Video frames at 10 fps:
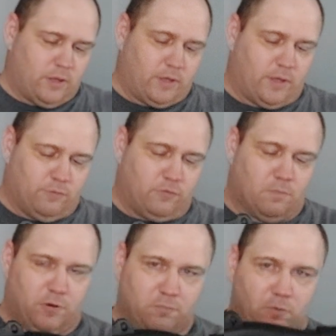It gives
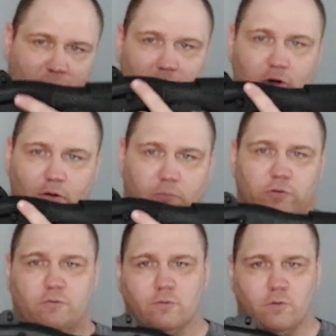you a much more vertical
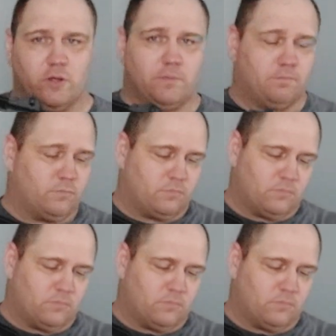pistol grip.